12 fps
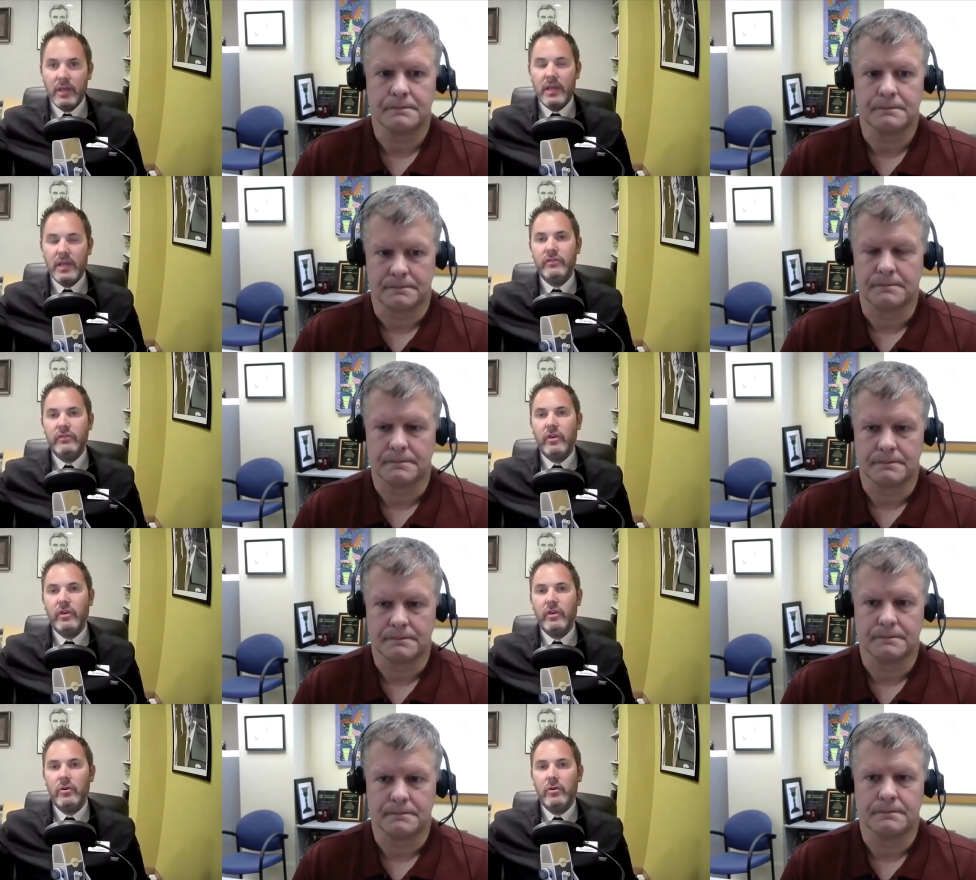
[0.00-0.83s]
Speaker 1: And
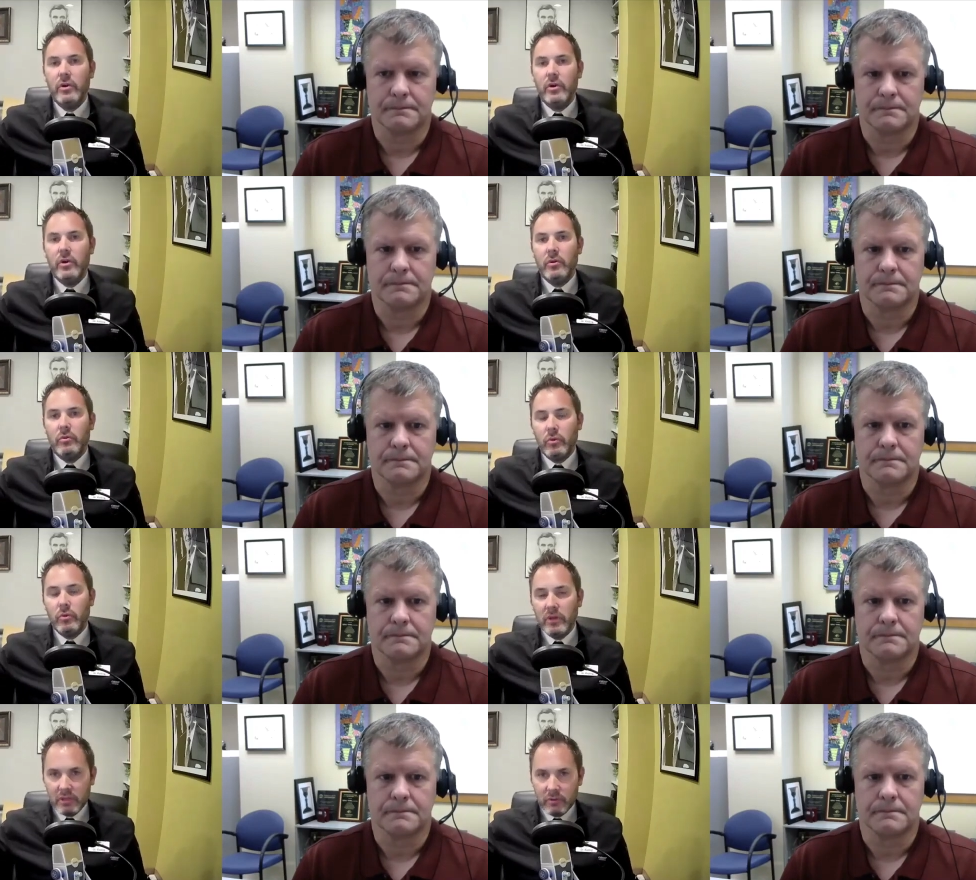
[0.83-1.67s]
so,
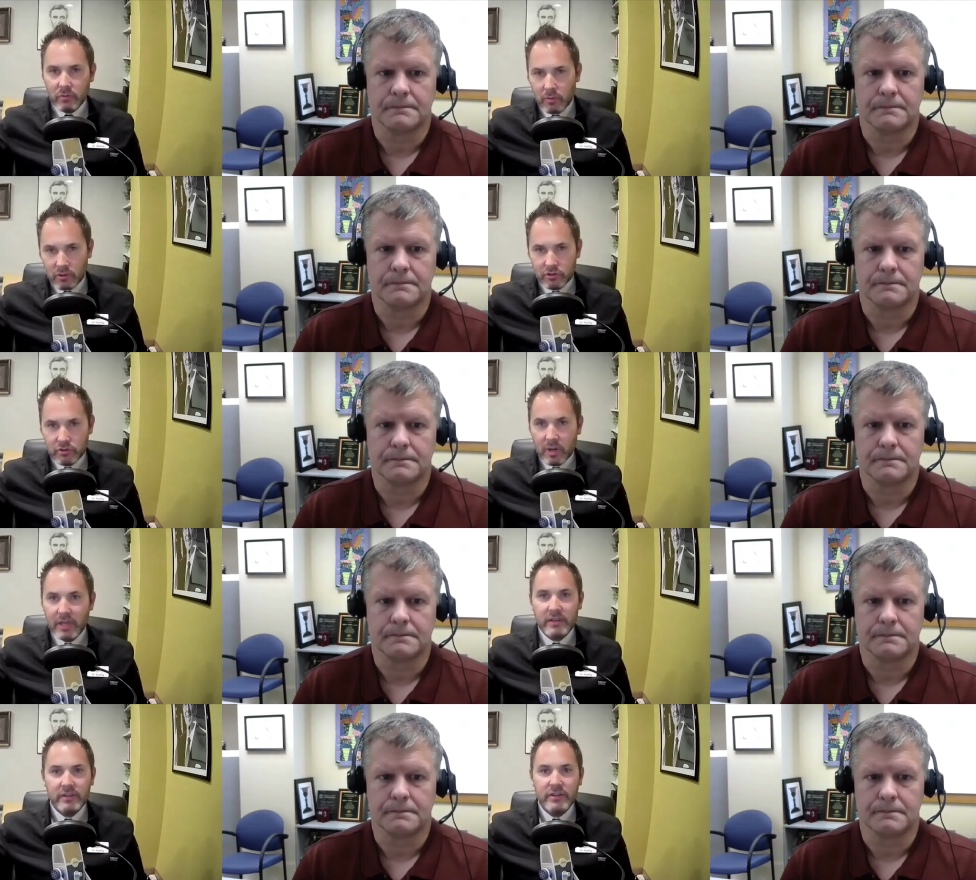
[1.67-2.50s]
really, what we're
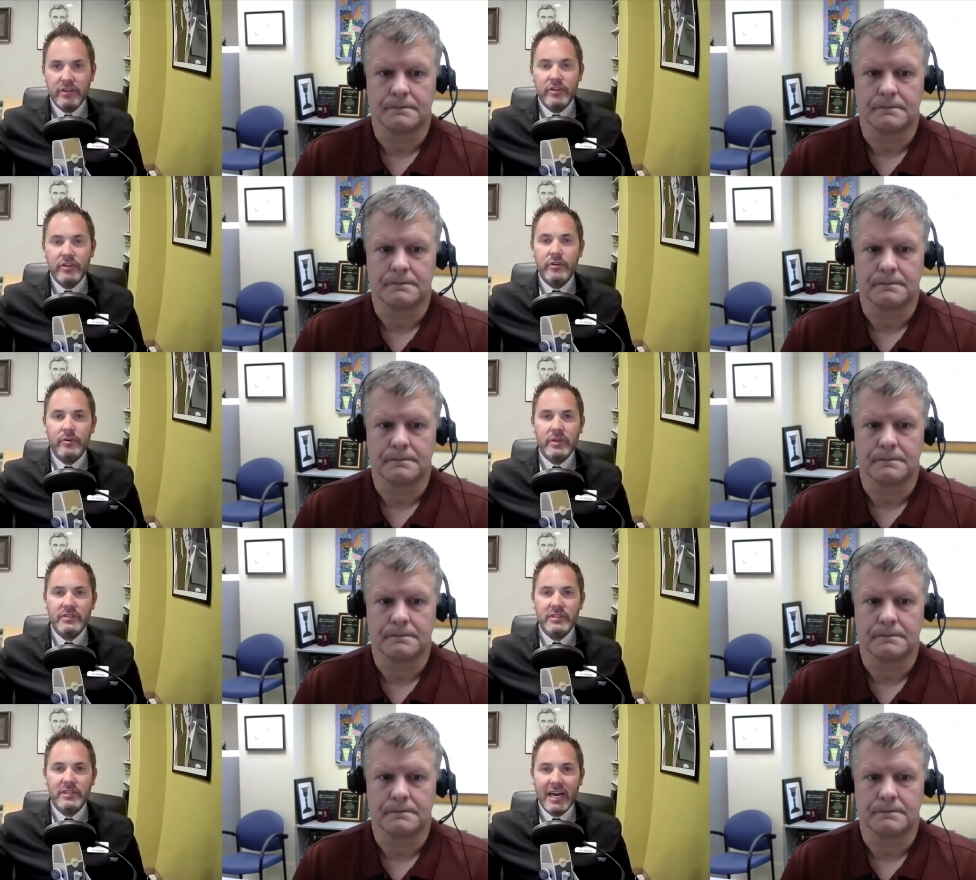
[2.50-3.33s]
trying to do
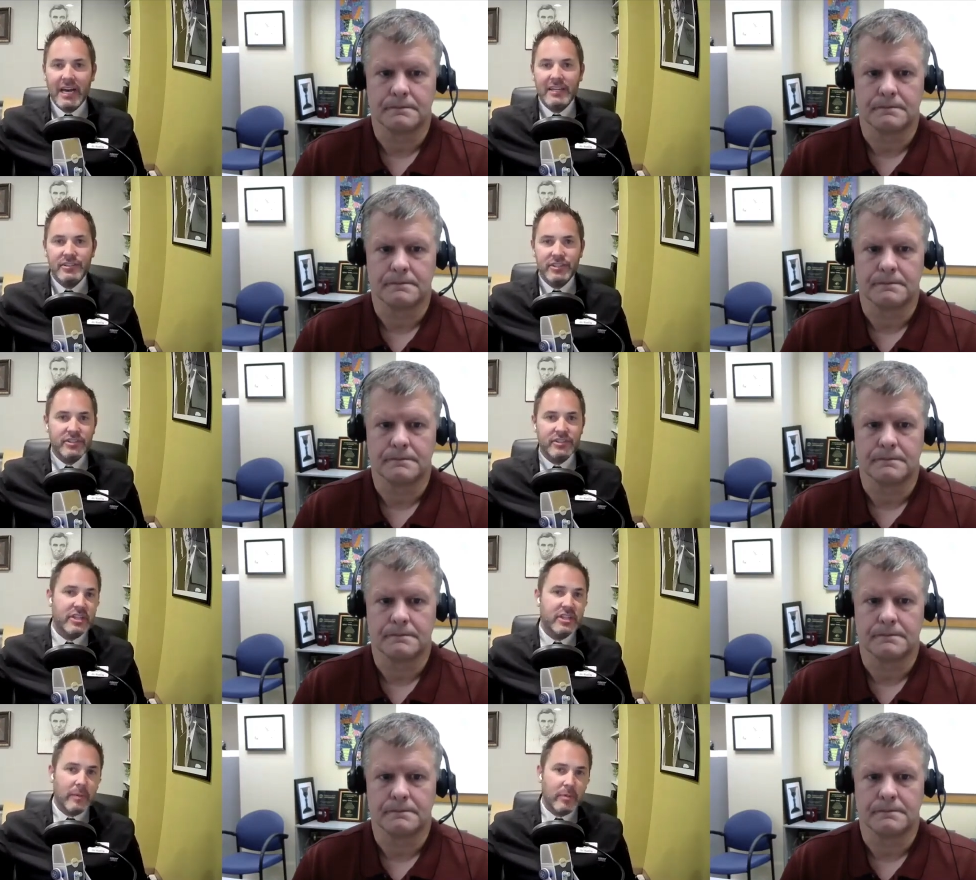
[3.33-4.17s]
is not just
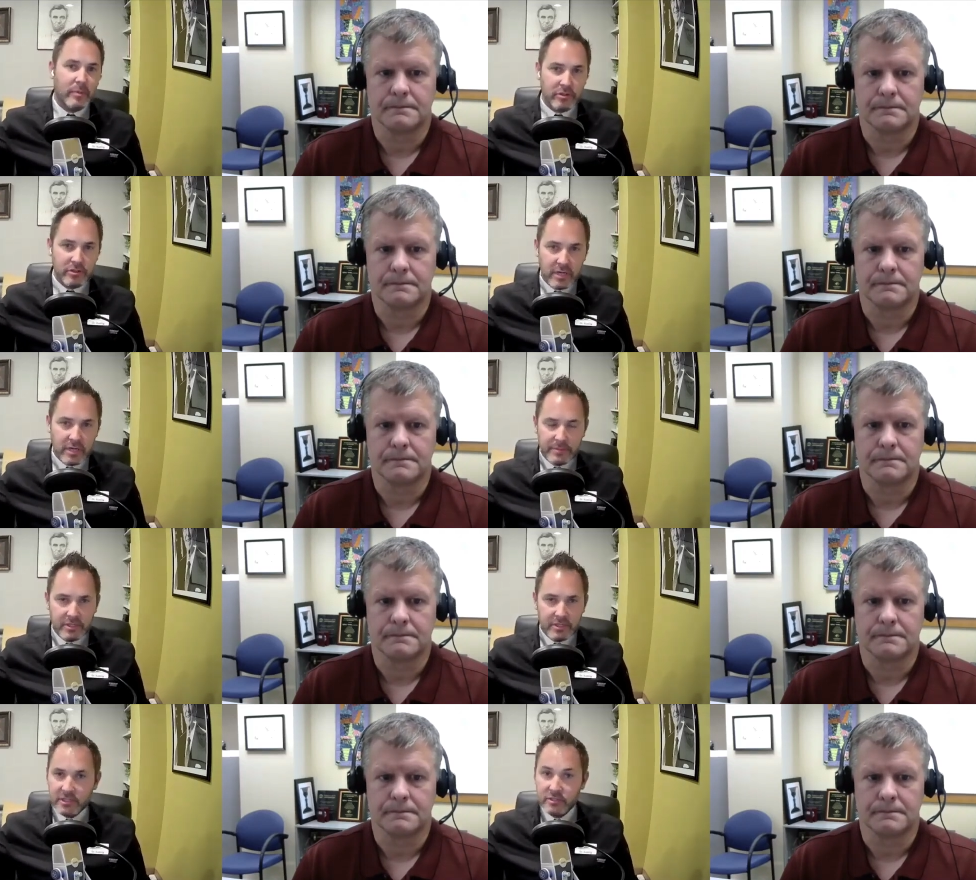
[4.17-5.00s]
stop a
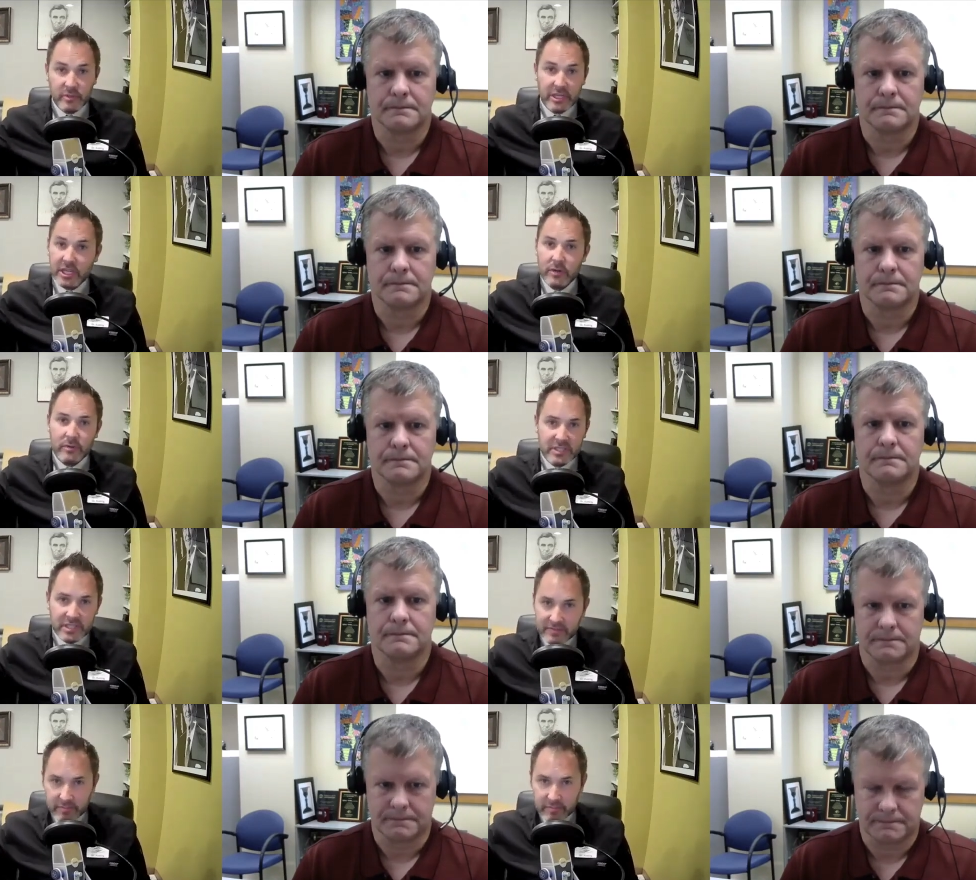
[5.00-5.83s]
prescription, because we can always
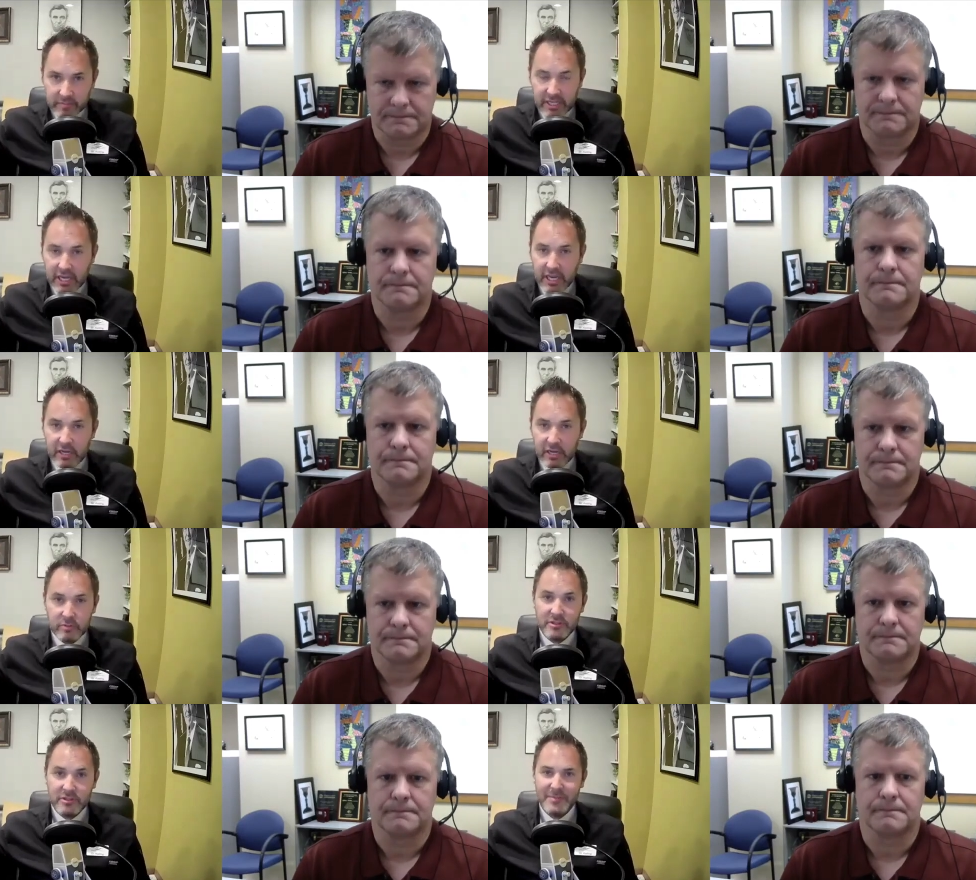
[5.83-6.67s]
give somebody a higher
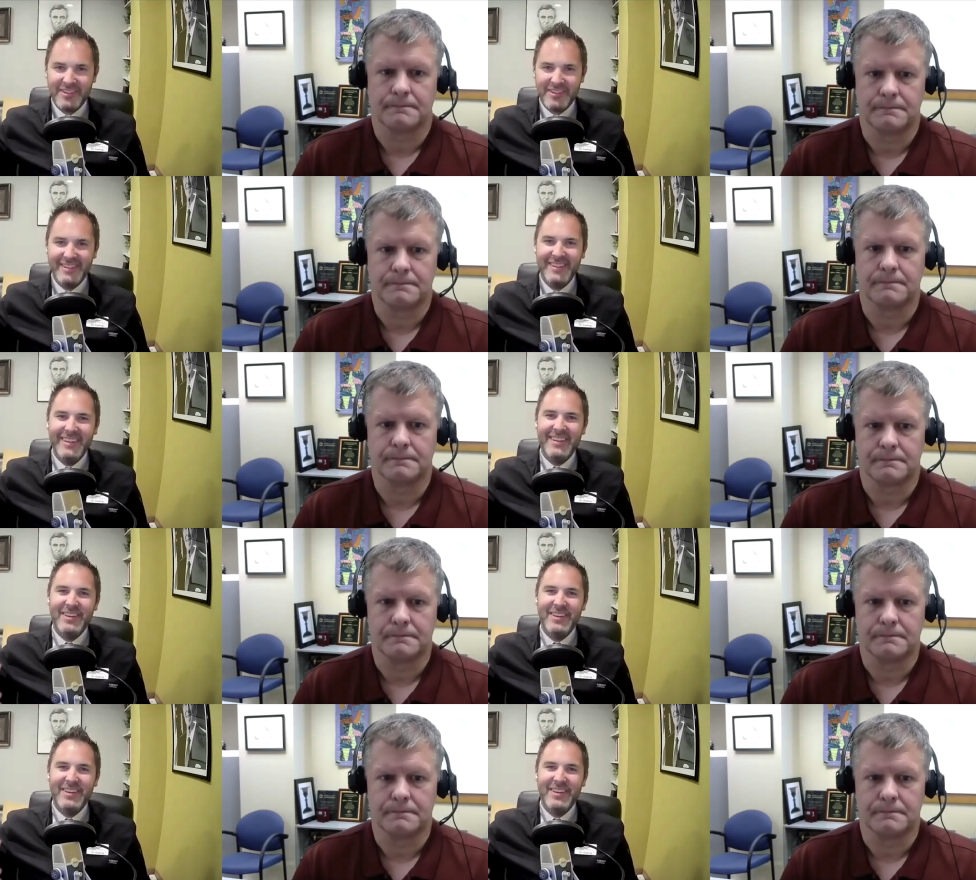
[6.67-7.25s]
prescription,